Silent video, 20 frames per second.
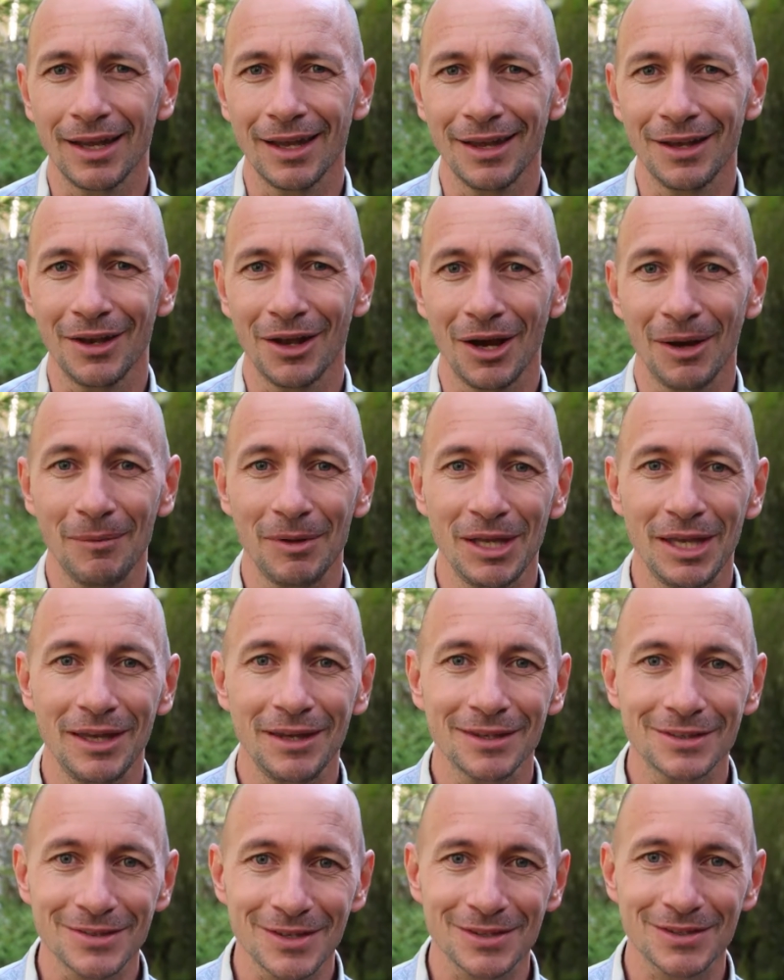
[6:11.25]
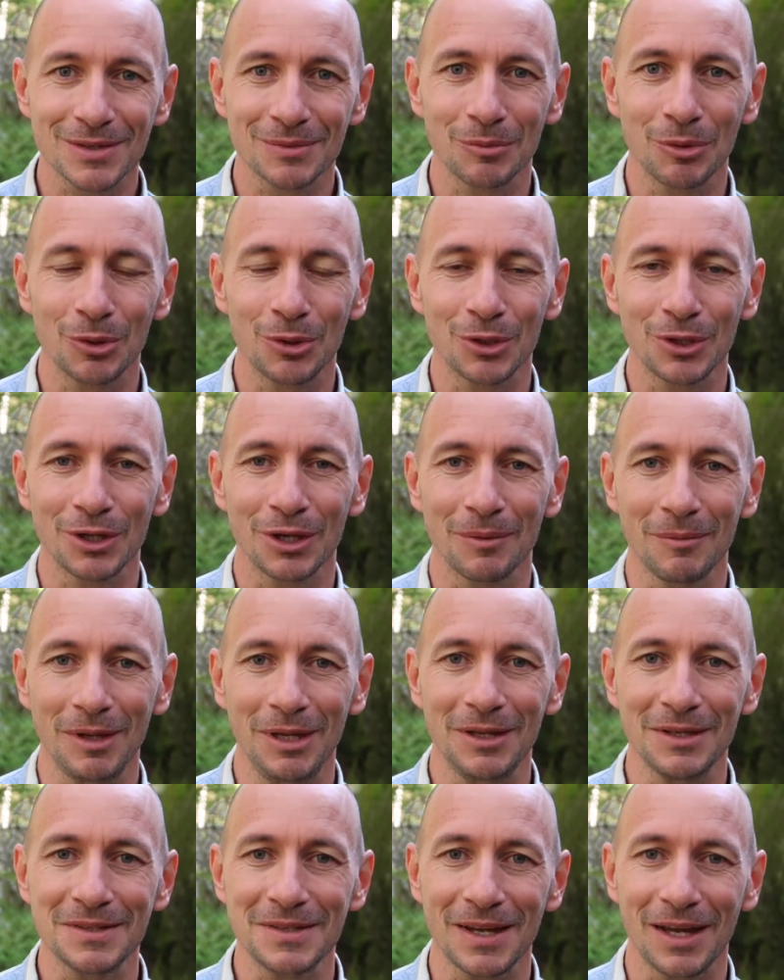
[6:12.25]
And I'm here to support you. I'm
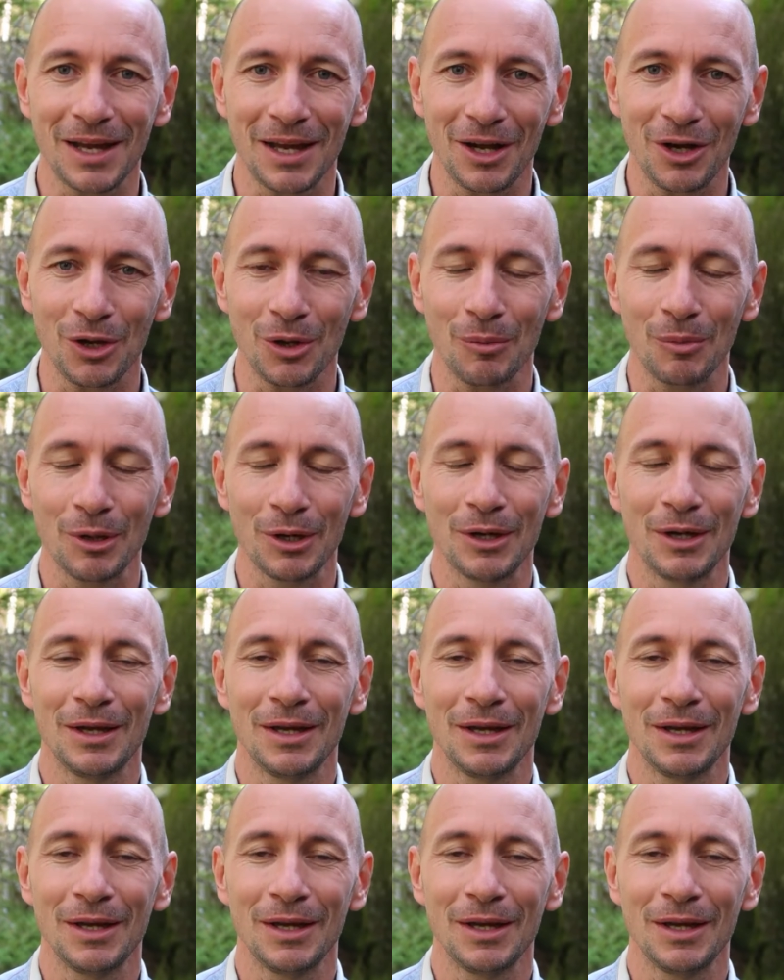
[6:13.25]
here to help.